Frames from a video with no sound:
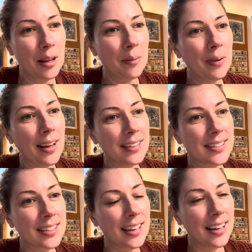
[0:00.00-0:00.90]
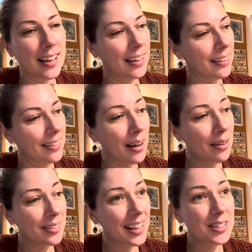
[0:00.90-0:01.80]
But
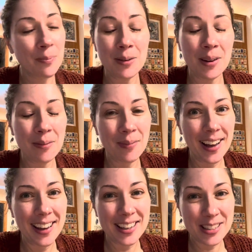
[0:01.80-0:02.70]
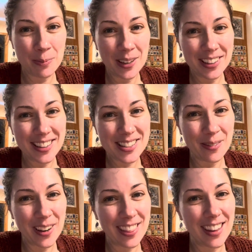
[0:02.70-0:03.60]
that's been my experience
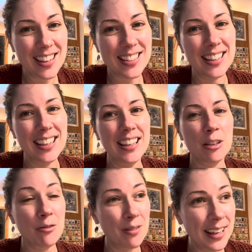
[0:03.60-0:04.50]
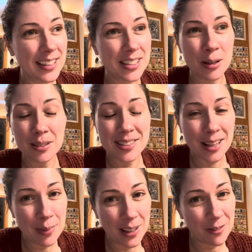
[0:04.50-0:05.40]
with it. Great to
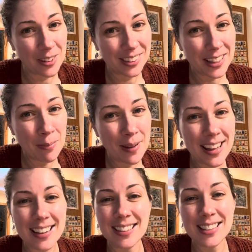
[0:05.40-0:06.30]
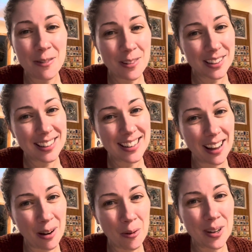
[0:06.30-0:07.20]
sub in for a little bit, definitely
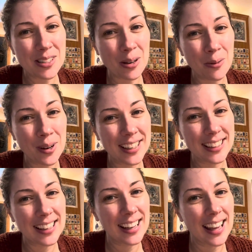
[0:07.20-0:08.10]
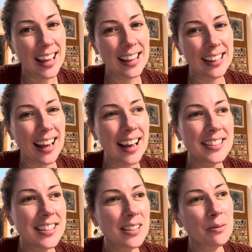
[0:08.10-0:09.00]
not 1-to-1. And I
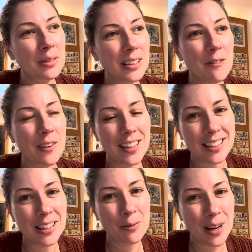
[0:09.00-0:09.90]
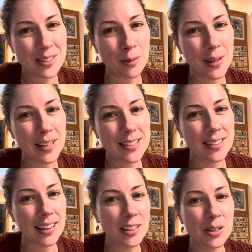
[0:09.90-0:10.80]
didn't really find any recipes.
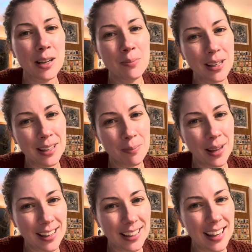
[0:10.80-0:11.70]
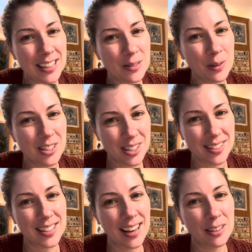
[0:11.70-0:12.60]
Like I tried making pancakes with
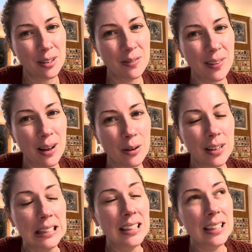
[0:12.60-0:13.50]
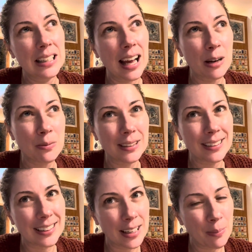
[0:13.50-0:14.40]
just the 9-grain flour. I really
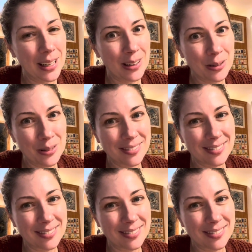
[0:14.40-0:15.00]
like my oat